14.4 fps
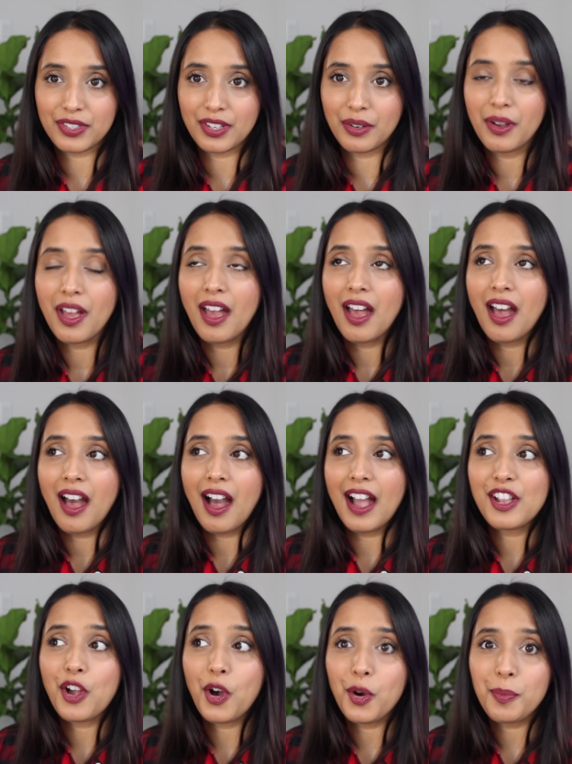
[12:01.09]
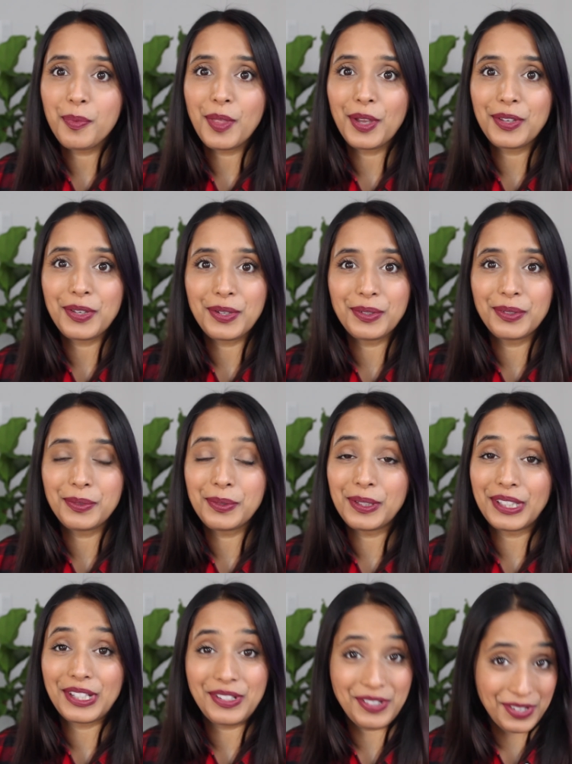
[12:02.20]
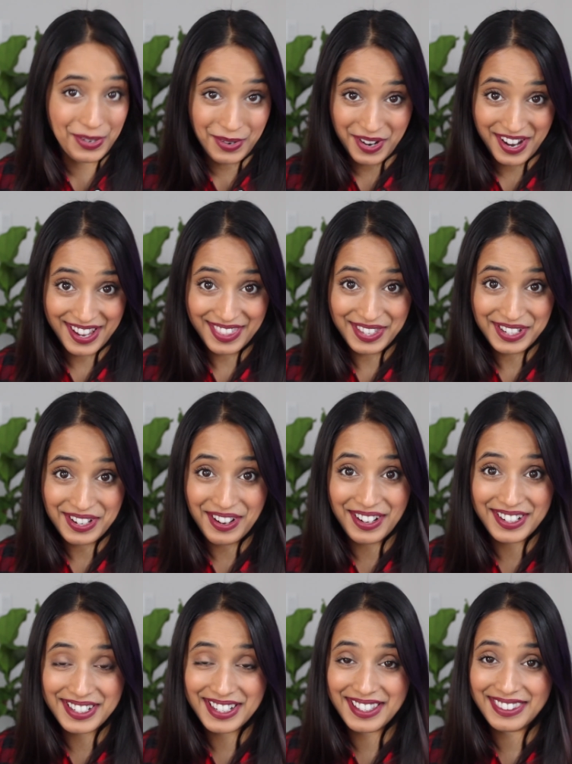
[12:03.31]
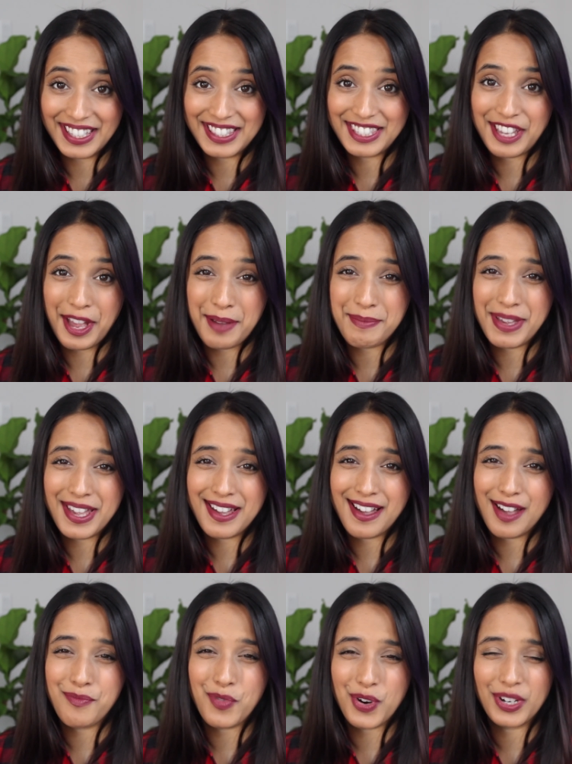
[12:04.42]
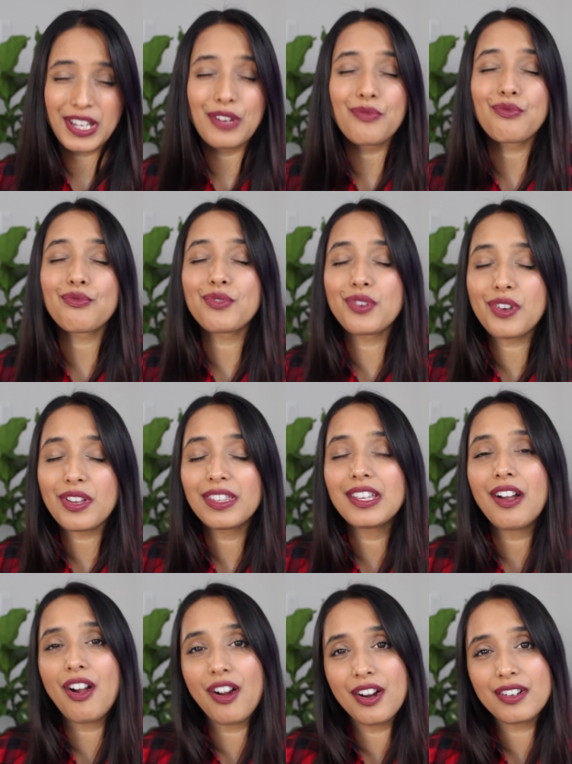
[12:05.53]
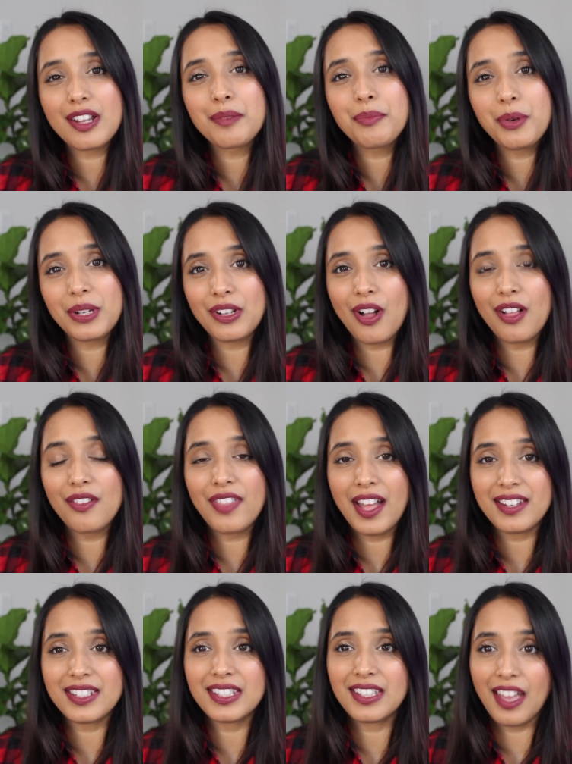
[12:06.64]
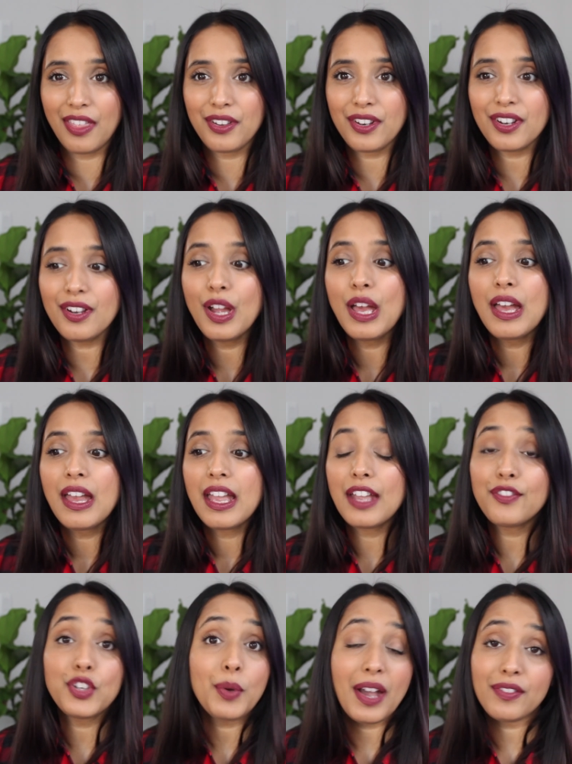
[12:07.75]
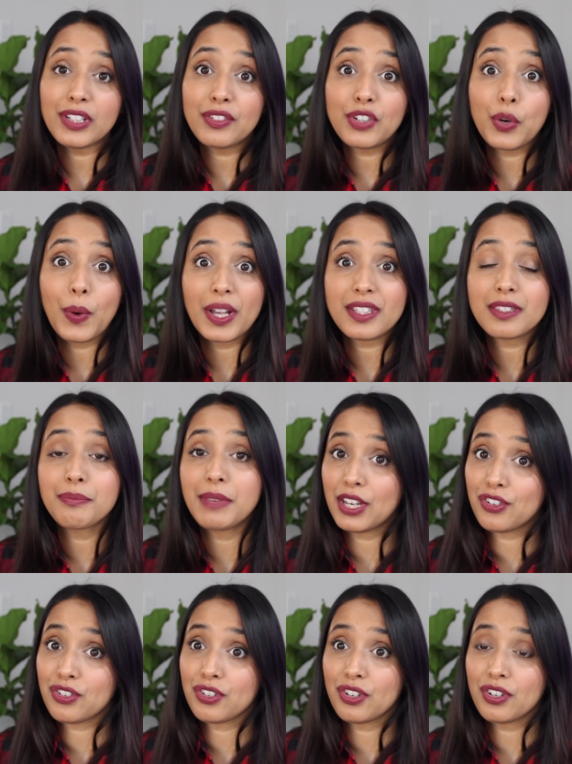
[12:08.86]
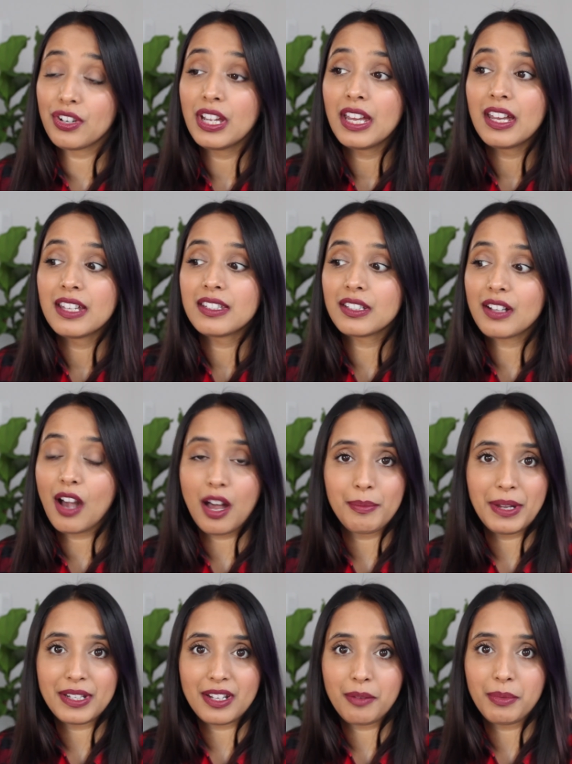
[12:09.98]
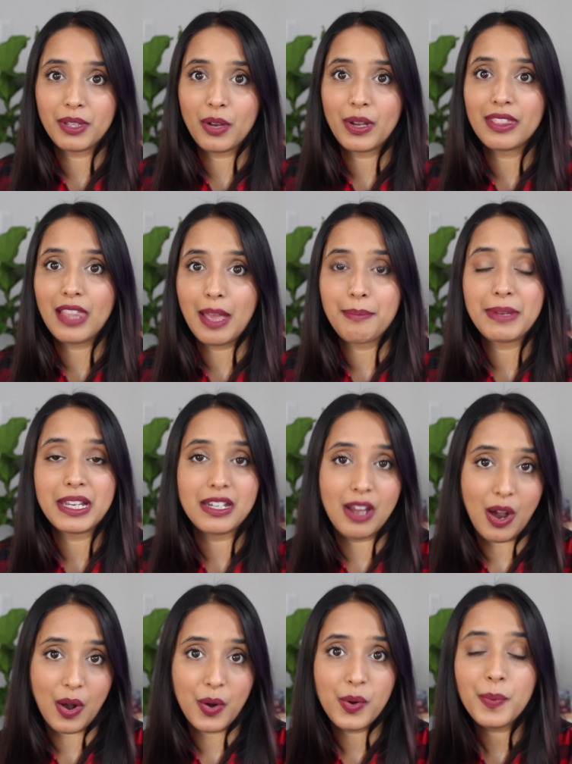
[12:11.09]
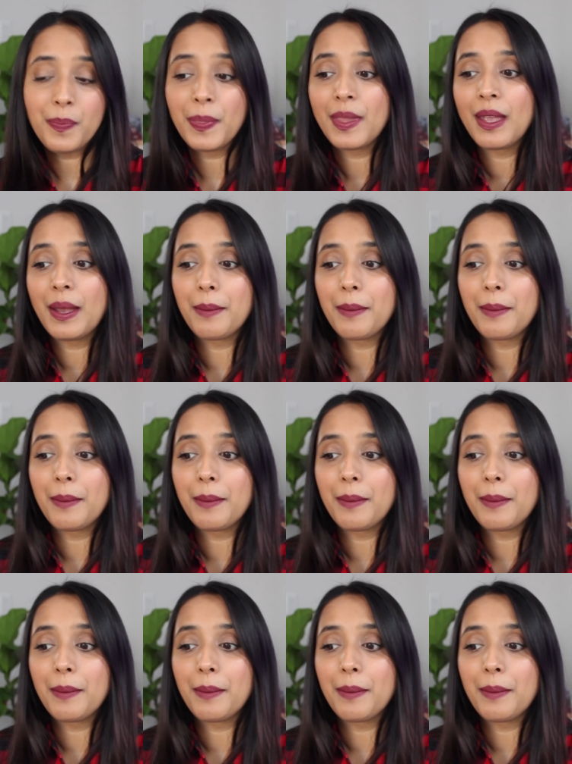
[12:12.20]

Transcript: So I hope that you will enjoy the content that's coming. I'm working really hard on putting all of that together. If you have any requests, make sure to comment down below and let me know.